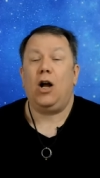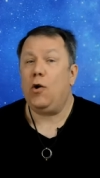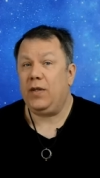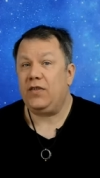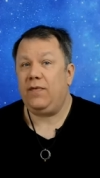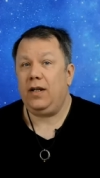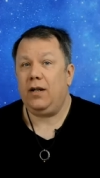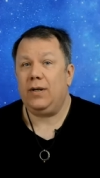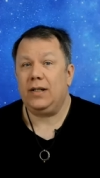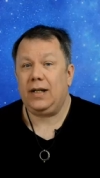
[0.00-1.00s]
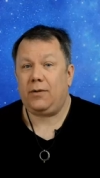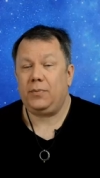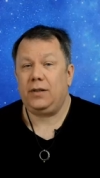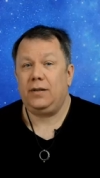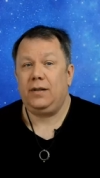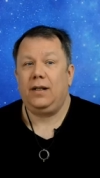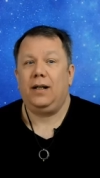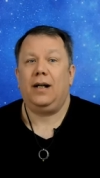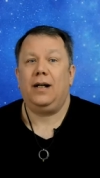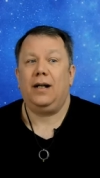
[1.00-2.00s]
I hope this video has helped.
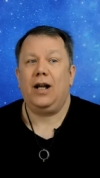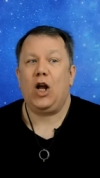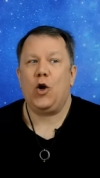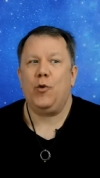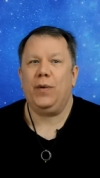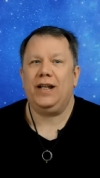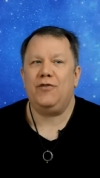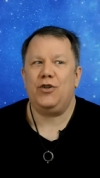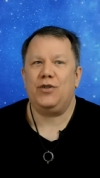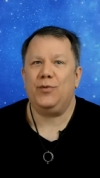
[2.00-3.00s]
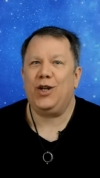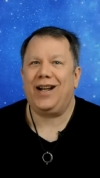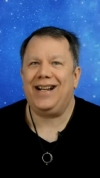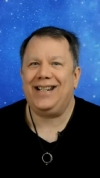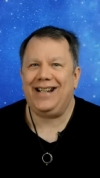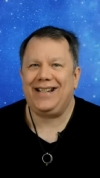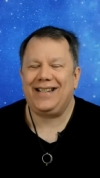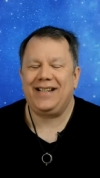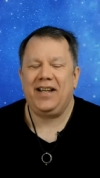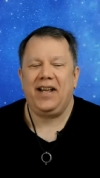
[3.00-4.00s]
Uh, I hope it gives you some good ideas.